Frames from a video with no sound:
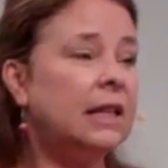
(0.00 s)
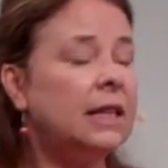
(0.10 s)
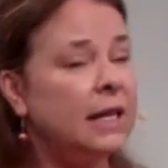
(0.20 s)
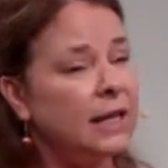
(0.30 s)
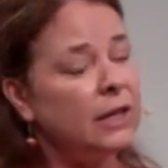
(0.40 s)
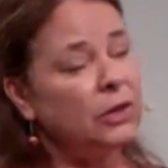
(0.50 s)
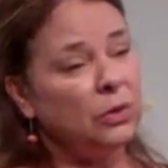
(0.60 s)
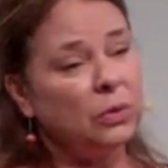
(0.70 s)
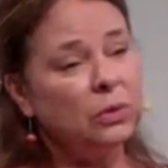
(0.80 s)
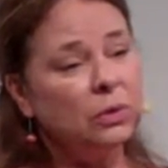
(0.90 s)
thank
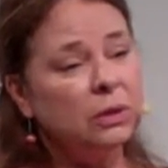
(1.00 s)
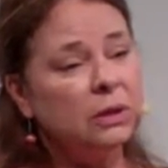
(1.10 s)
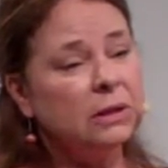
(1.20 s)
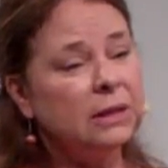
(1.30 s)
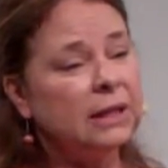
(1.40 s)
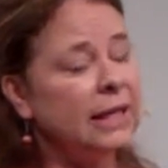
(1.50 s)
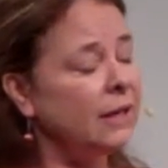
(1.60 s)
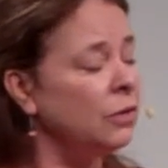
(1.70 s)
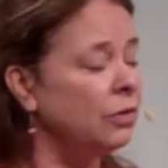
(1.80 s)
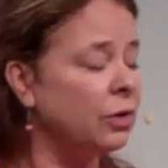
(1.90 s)
you.
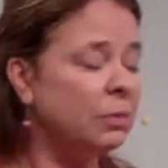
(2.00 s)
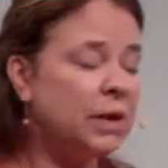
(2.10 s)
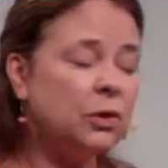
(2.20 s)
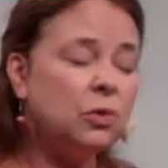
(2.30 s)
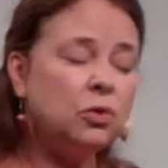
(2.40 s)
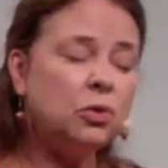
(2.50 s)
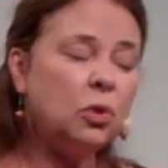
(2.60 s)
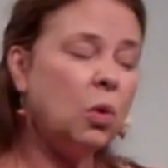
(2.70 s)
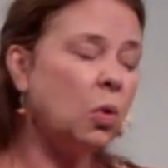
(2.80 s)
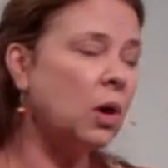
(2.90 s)
Thank you for being
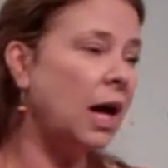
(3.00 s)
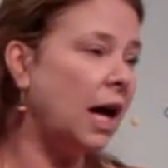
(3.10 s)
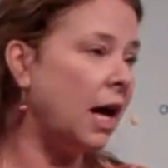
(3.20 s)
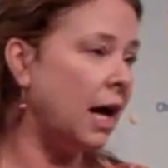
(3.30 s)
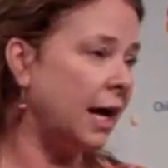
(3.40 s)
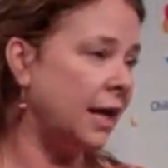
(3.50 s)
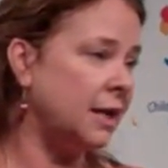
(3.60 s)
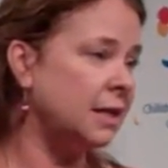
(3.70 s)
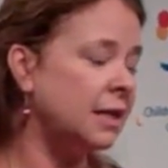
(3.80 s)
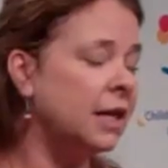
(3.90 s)
so
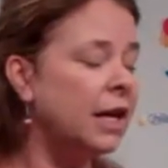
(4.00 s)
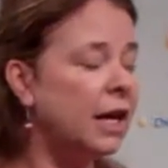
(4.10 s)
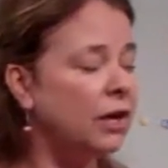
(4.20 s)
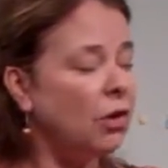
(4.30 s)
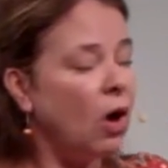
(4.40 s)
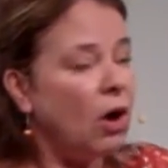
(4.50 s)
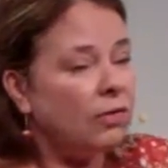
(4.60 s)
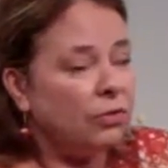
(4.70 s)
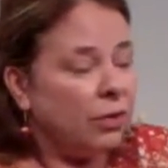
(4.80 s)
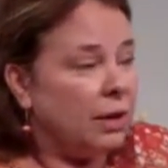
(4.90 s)
kind and
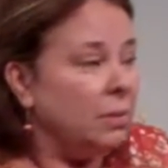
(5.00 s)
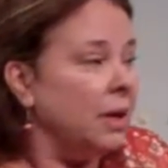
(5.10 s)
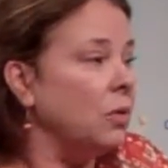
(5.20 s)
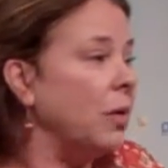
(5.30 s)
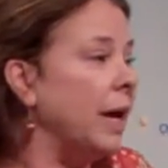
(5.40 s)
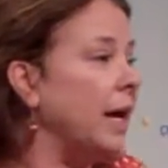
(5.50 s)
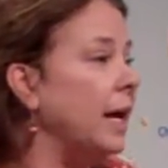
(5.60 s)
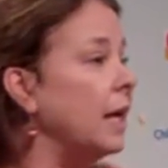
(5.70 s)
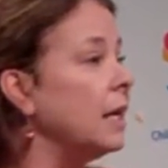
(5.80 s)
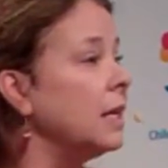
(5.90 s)
offering me a way
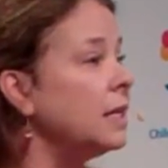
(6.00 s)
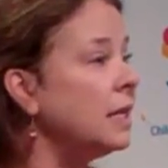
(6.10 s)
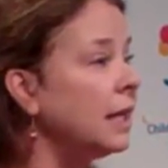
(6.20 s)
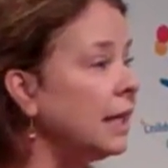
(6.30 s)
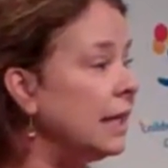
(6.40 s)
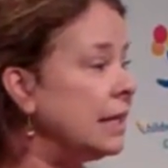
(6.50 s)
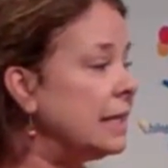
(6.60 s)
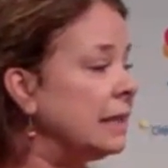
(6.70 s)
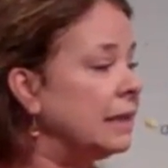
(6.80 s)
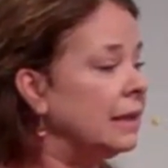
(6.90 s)
to eat
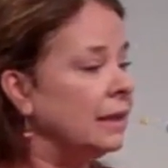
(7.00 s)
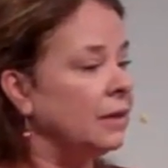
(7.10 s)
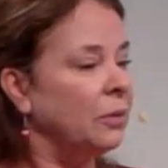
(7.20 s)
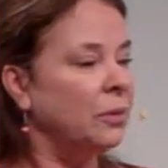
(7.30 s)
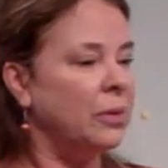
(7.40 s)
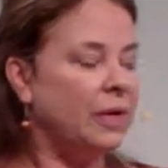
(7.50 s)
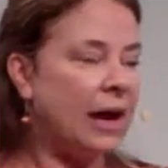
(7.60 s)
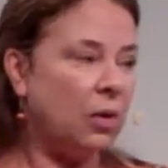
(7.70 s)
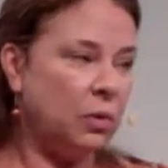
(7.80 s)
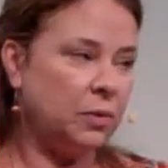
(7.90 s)

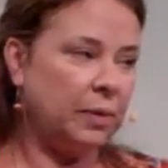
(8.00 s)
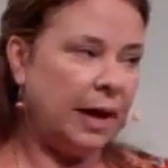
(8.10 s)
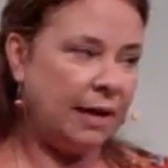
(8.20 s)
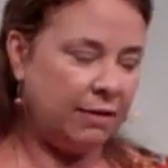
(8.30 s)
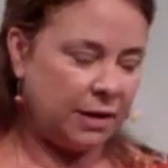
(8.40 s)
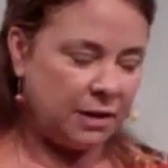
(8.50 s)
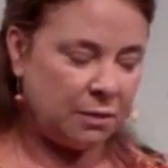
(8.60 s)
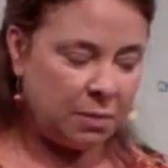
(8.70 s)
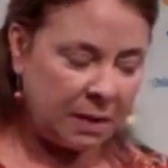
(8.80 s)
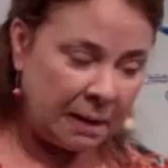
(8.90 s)
without having to
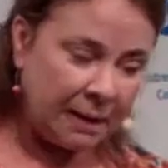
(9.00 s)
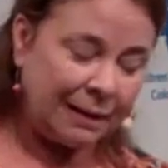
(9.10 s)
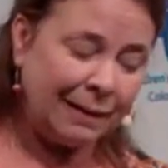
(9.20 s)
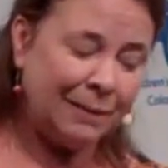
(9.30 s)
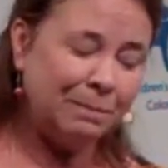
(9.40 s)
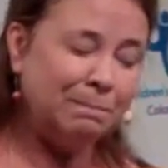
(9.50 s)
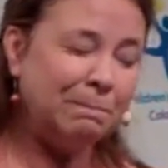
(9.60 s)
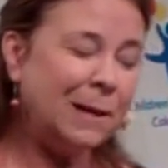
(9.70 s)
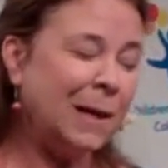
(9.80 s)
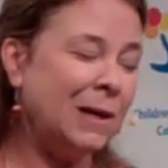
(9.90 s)
beg.
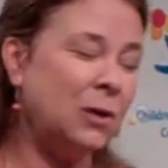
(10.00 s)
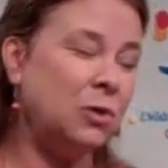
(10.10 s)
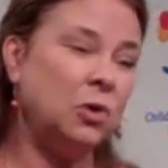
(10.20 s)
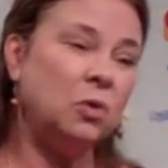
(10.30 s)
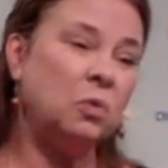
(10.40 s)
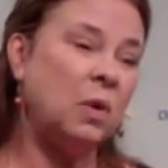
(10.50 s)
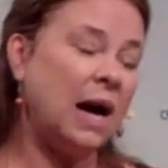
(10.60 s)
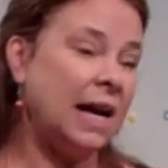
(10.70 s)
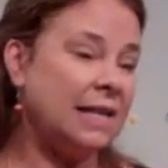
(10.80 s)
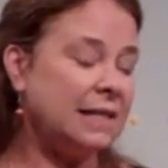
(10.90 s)
Thank you, you
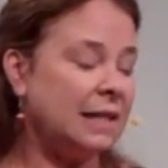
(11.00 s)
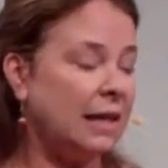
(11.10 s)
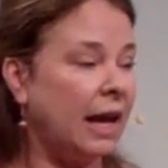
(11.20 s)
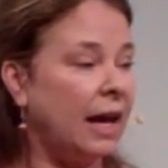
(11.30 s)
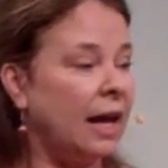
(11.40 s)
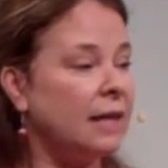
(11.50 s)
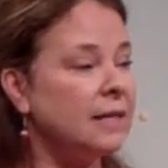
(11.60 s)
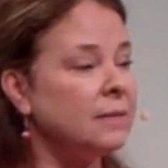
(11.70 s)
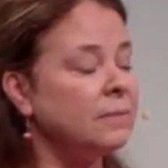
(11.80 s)
wise little ant.